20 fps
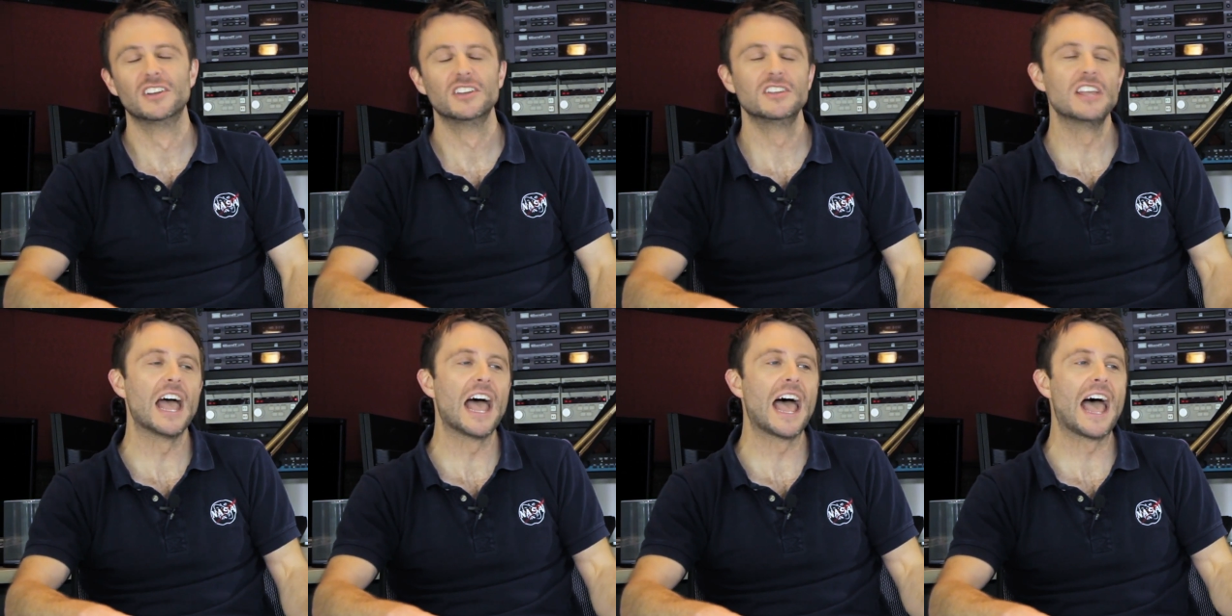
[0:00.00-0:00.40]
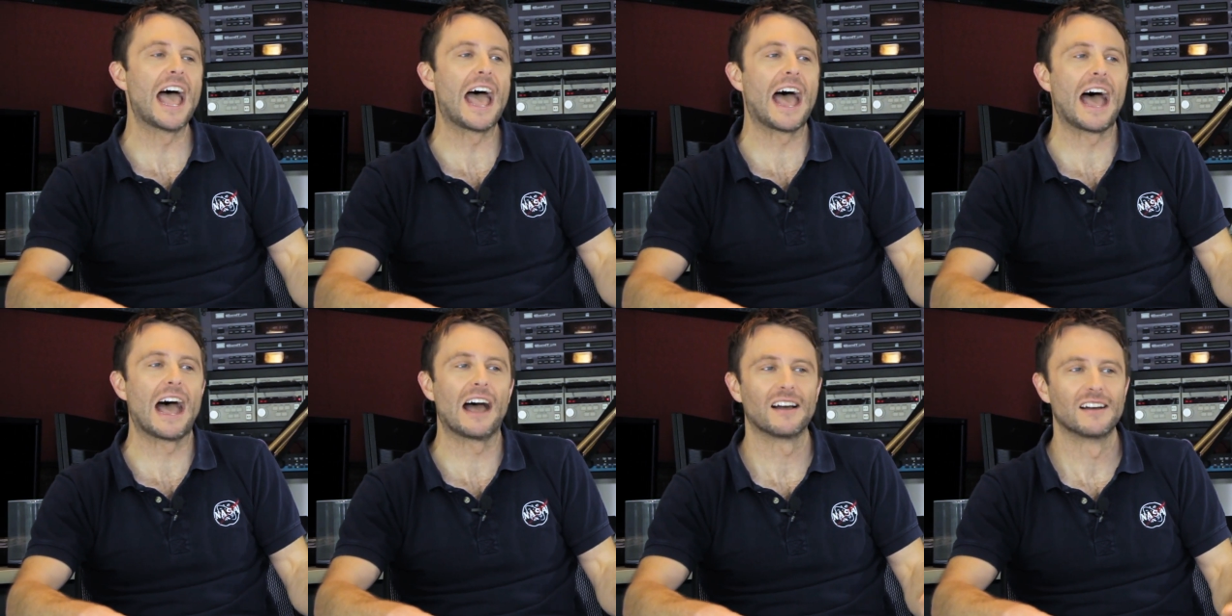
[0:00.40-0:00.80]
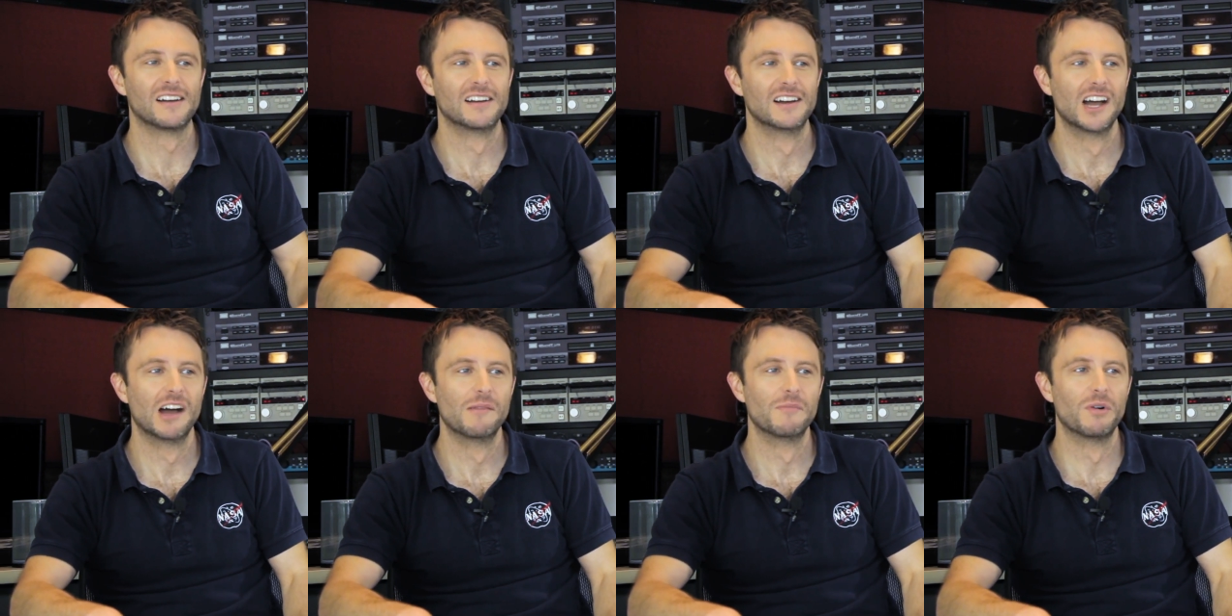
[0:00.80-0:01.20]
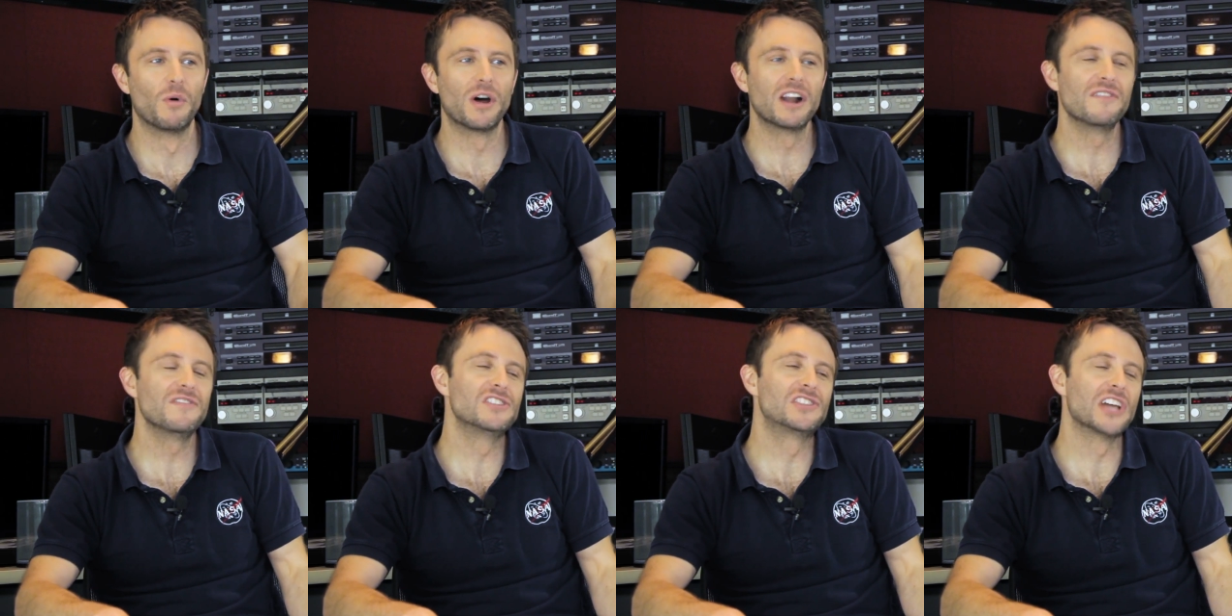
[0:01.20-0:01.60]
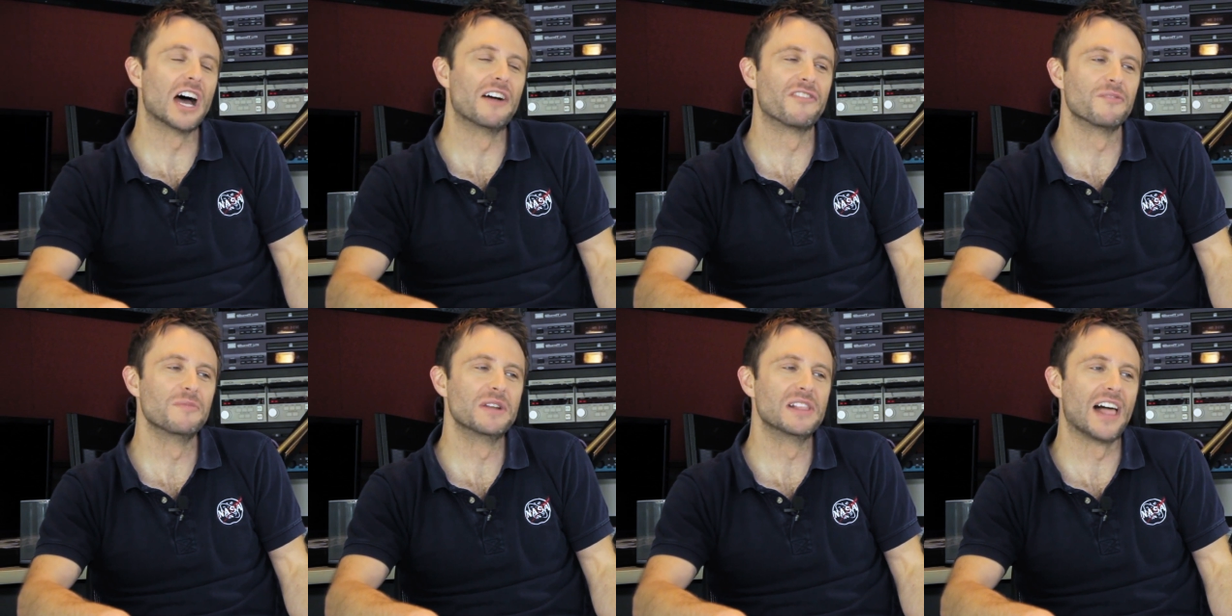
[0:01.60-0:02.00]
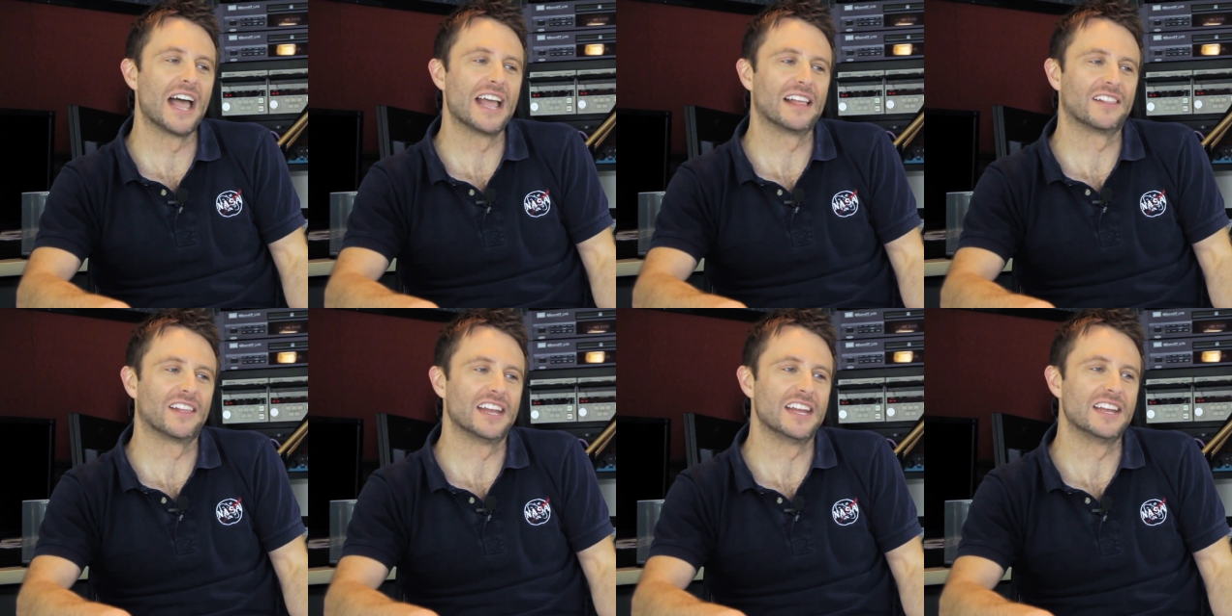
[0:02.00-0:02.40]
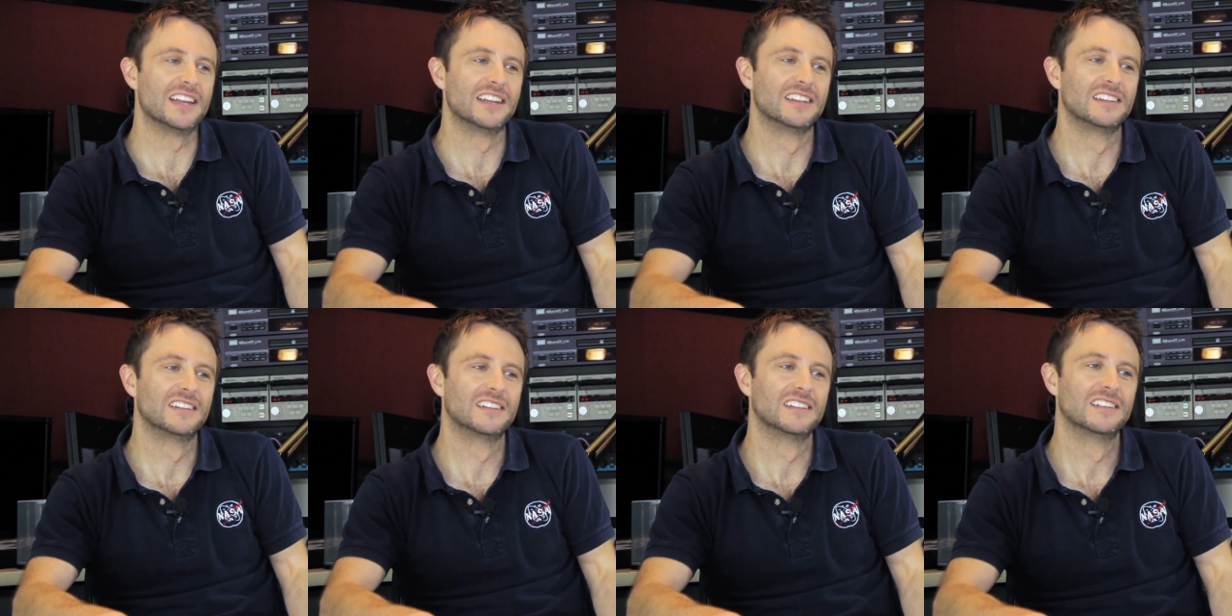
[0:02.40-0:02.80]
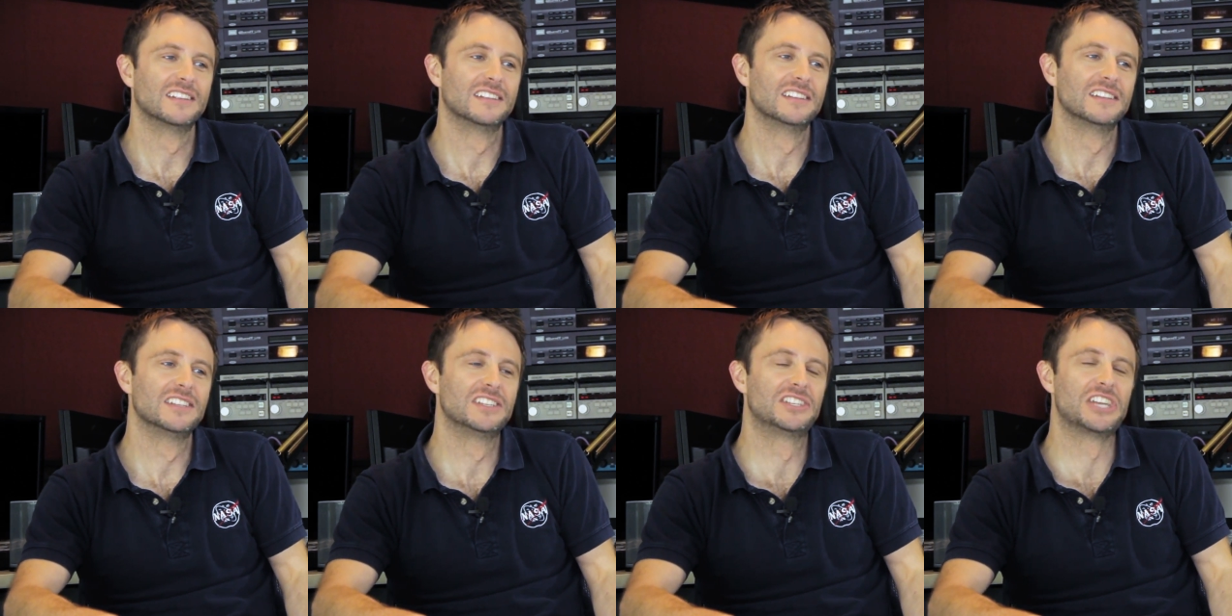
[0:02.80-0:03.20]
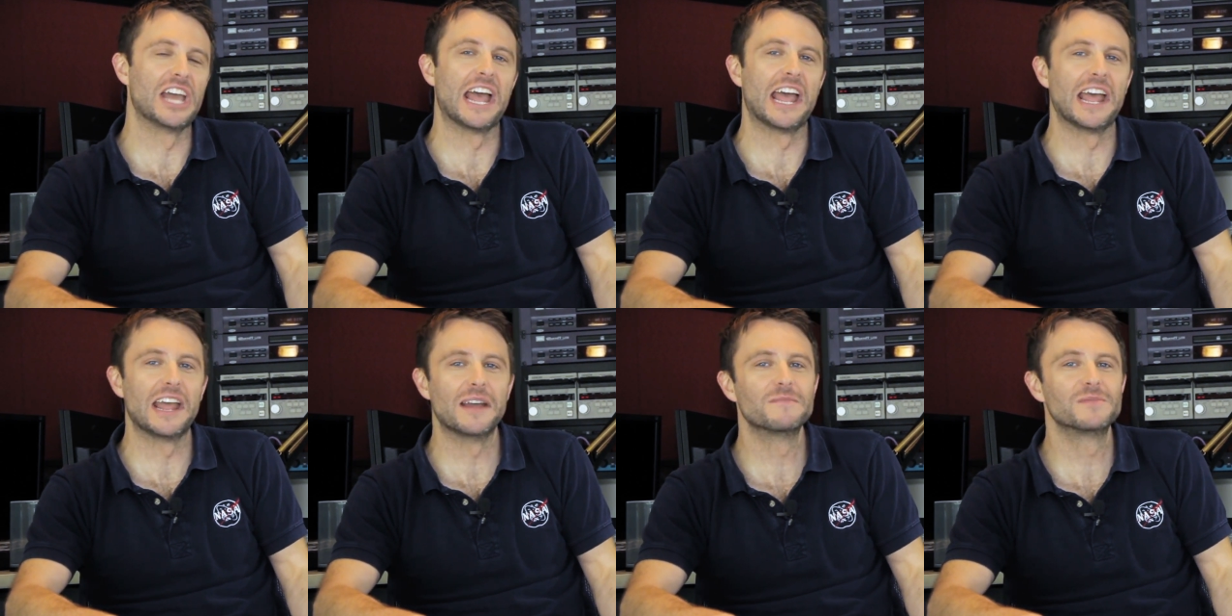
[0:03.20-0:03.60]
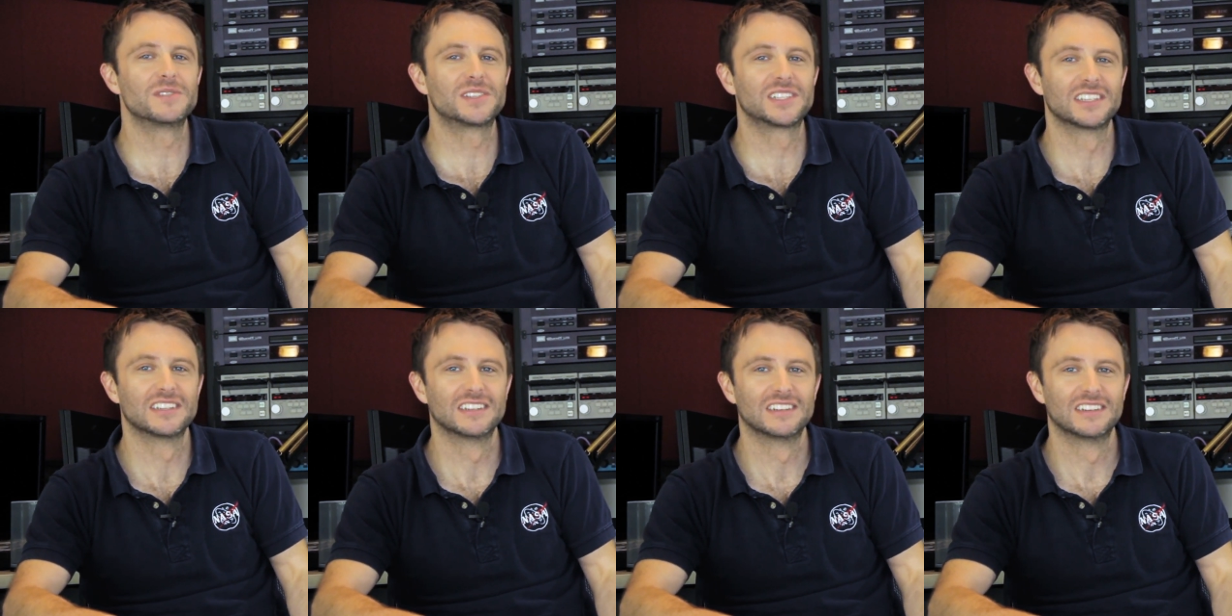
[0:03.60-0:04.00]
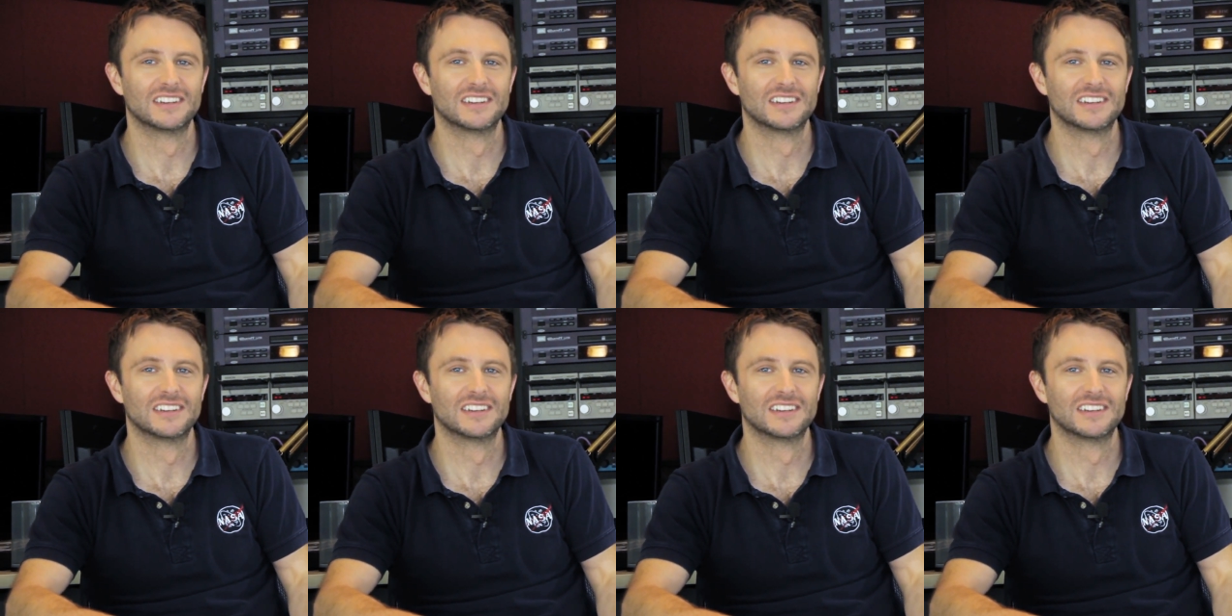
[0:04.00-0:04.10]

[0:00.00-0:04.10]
Yeah, but what have you done for me lately? Games.